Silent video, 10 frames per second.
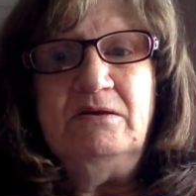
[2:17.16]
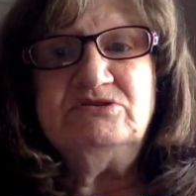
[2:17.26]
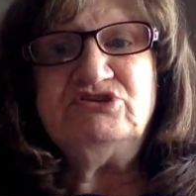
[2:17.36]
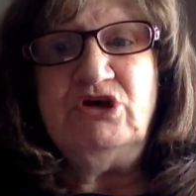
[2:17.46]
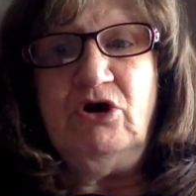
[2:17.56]

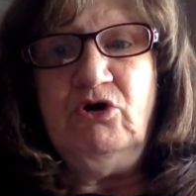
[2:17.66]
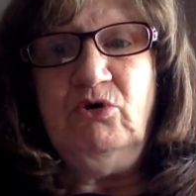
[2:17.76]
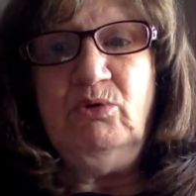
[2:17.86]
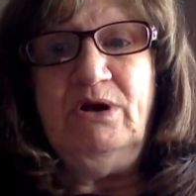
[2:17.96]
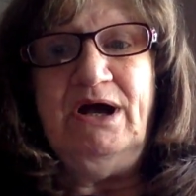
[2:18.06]

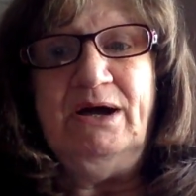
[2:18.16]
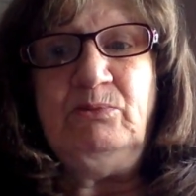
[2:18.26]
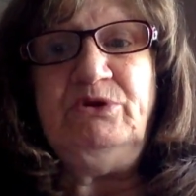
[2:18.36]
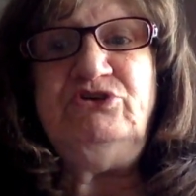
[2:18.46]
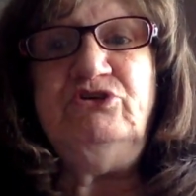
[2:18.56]
So
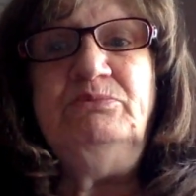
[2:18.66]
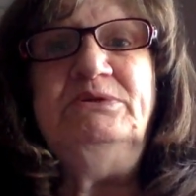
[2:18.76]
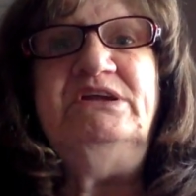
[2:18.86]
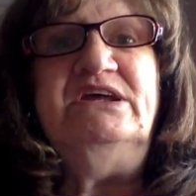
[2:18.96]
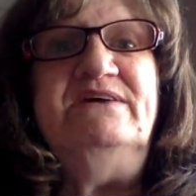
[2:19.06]
we do
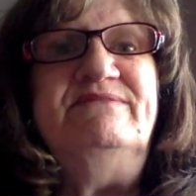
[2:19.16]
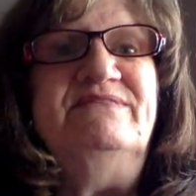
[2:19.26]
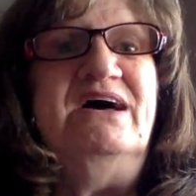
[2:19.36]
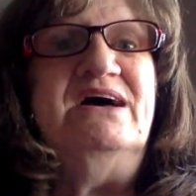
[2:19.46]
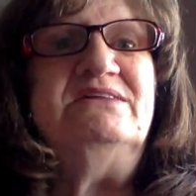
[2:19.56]
believe
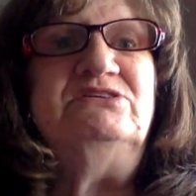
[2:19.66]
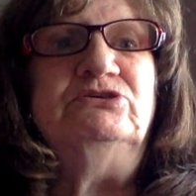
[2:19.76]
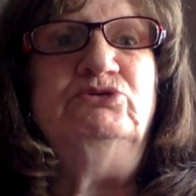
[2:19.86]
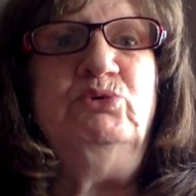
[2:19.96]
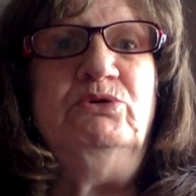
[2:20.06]
that the
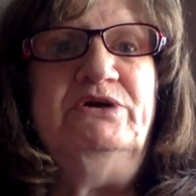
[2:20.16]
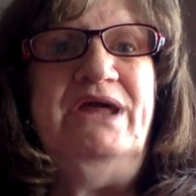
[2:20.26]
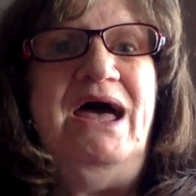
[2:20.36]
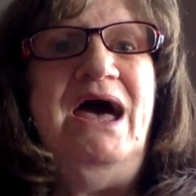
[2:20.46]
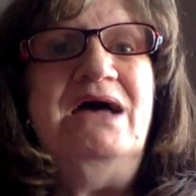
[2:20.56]
Lord
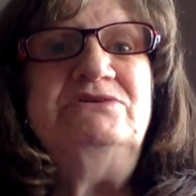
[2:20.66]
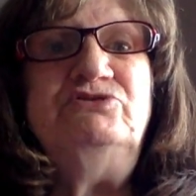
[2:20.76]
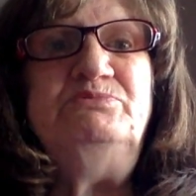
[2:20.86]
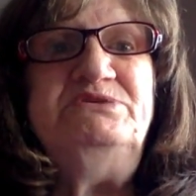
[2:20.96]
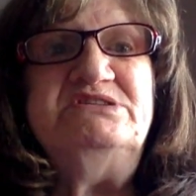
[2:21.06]
had to
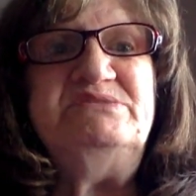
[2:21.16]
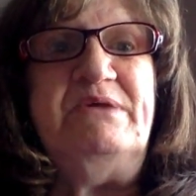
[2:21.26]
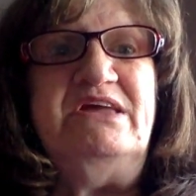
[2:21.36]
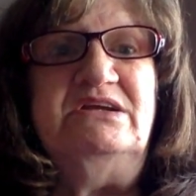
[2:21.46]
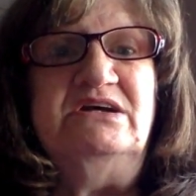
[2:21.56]
have been
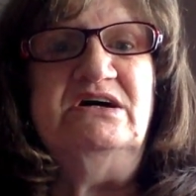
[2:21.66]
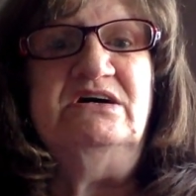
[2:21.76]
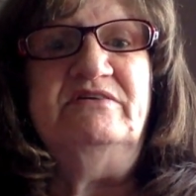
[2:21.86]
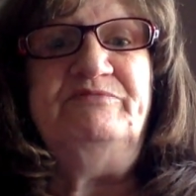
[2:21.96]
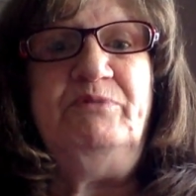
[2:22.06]
speaking
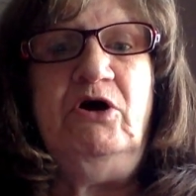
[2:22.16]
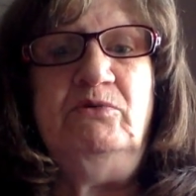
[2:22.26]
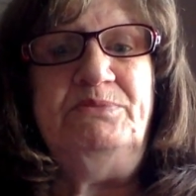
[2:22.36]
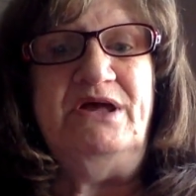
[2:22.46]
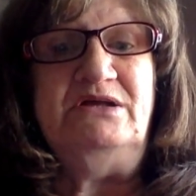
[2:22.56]
of
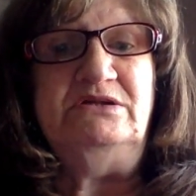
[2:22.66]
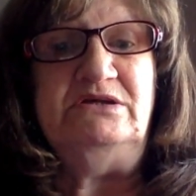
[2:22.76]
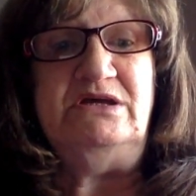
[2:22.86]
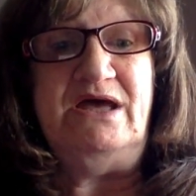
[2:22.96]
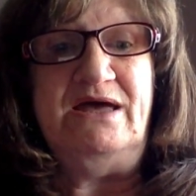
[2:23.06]
Paul
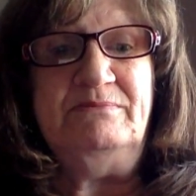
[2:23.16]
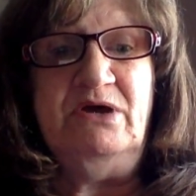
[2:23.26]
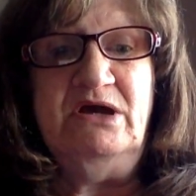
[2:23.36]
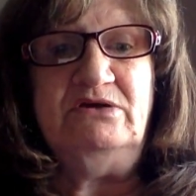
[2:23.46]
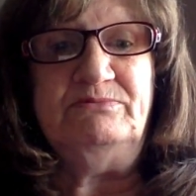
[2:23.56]
Begley and
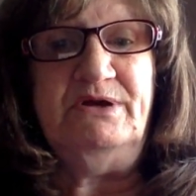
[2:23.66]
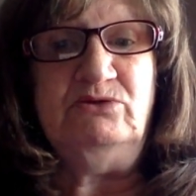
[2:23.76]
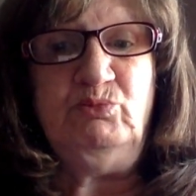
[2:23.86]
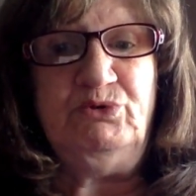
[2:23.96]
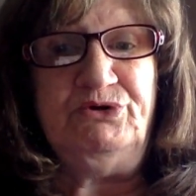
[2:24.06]
Mike around
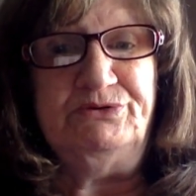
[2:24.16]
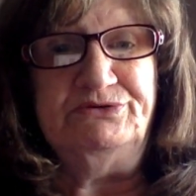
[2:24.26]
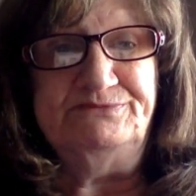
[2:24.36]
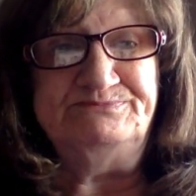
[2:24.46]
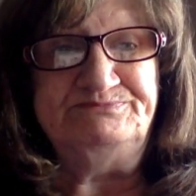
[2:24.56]
the world.